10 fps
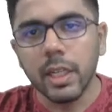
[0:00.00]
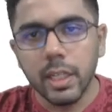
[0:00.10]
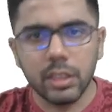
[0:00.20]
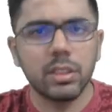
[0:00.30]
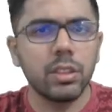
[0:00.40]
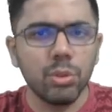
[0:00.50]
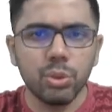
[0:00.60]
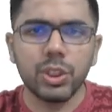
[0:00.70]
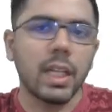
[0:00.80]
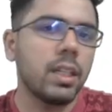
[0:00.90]
It's a new
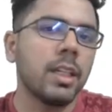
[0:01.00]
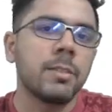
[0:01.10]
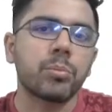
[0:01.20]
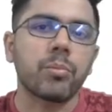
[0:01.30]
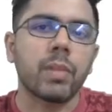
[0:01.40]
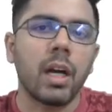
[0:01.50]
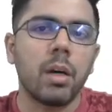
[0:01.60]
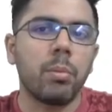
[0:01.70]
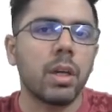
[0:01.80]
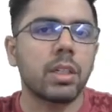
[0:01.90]
channel,
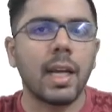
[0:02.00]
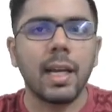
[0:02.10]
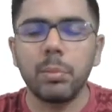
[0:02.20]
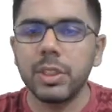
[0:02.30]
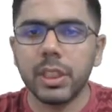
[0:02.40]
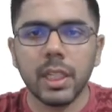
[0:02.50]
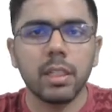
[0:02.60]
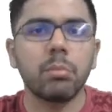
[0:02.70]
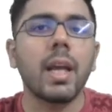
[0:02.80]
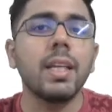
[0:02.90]
but I'll be
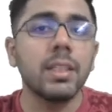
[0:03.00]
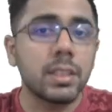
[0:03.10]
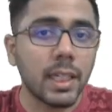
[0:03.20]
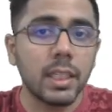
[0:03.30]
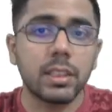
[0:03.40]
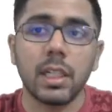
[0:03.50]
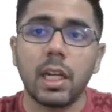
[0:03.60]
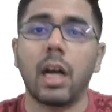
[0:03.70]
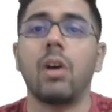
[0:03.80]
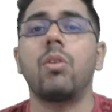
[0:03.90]
sharing my insights and
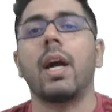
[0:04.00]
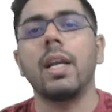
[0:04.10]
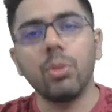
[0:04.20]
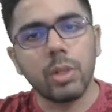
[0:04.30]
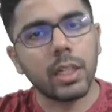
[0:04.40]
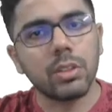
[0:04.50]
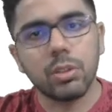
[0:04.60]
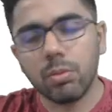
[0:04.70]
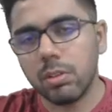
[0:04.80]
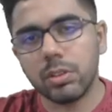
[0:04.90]
how I look at the
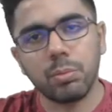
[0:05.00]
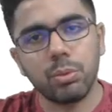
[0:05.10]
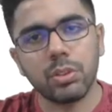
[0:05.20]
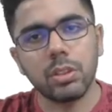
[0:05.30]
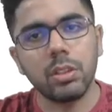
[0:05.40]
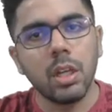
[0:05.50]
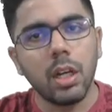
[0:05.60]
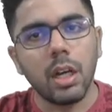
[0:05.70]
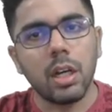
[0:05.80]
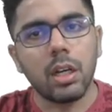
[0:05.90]
quants portion,
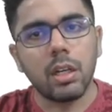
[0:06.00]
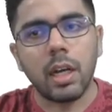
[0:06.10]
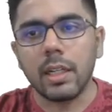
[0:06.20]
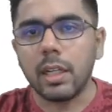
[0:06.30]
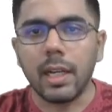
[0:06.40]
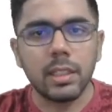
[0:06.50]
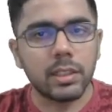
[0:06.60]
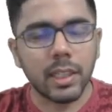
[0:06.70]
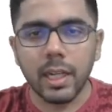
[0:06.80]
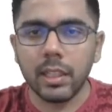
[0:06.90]
and I'll
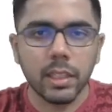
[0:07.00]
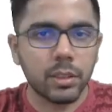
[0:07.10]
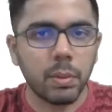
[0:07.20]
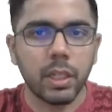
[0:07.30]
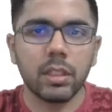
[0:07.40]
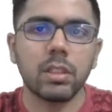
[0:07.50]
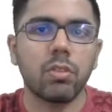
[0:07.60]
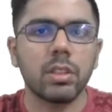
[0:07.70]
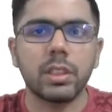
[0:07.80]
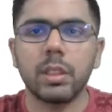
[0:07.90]
try and explain the
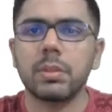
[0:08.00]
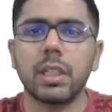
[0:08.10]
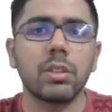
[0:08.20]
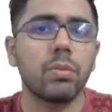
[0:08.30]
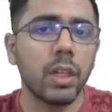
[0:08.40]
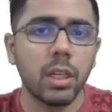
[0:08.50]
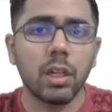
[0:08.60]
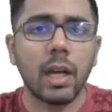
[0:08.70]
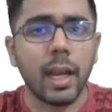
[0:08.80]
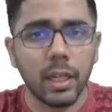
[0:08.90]
concepts and the way
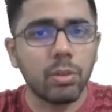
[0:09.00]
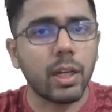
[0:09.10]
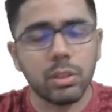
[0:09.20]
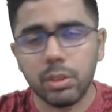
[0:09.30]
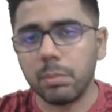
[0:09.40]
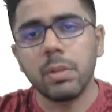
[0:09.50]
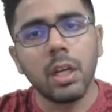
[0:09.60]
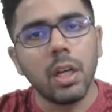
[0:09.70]
I look at them